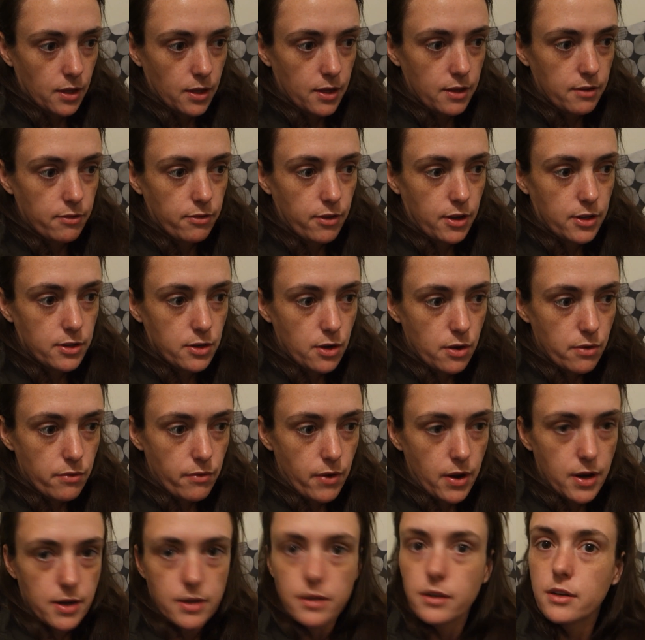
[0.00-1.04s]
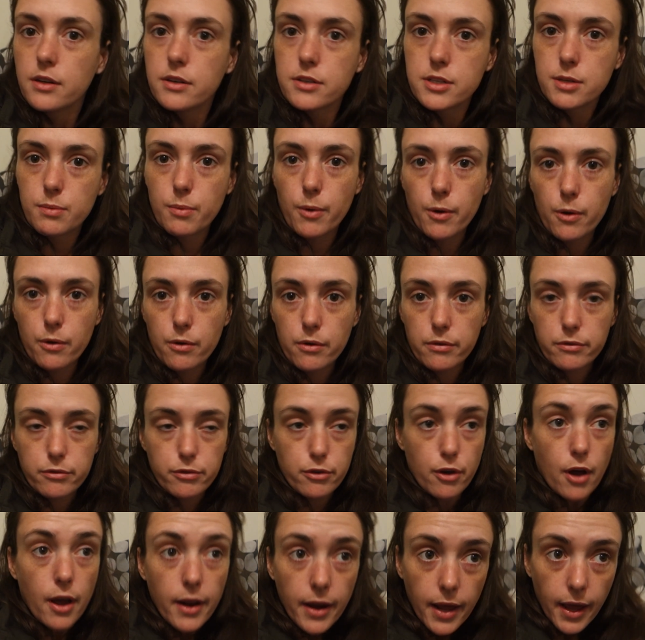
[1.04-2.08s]
if I don't run tomorrow and
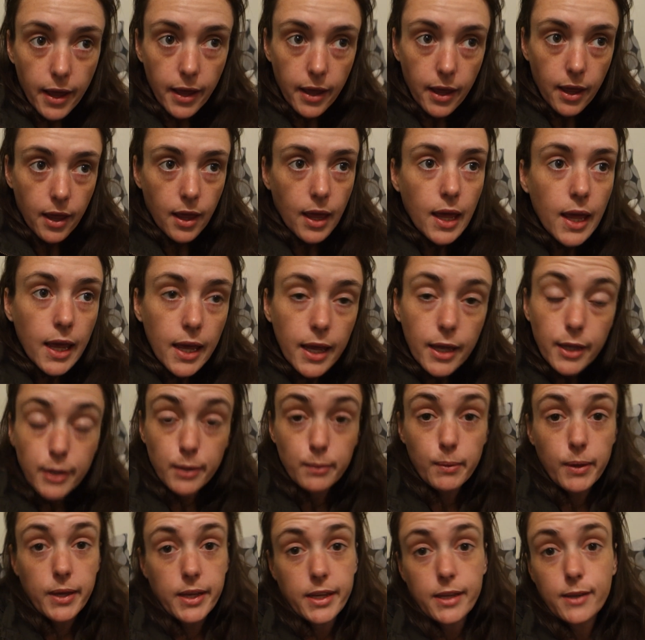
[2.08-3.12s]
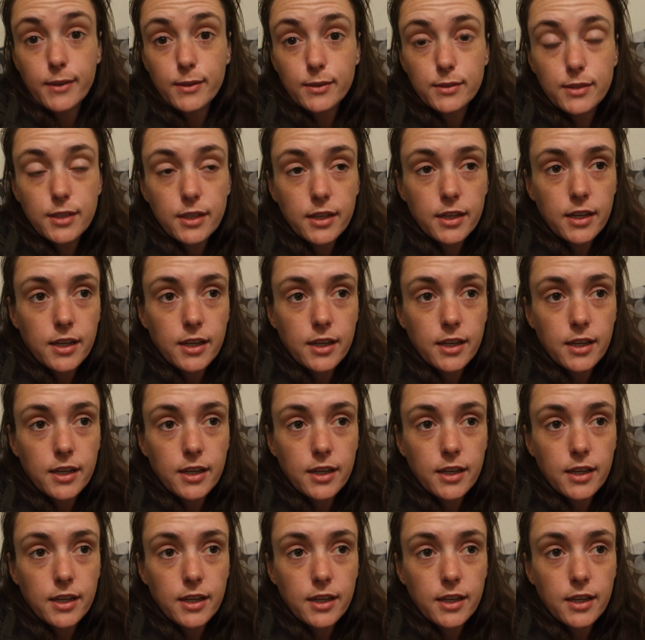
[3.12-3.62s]
Friday, it'll be healed.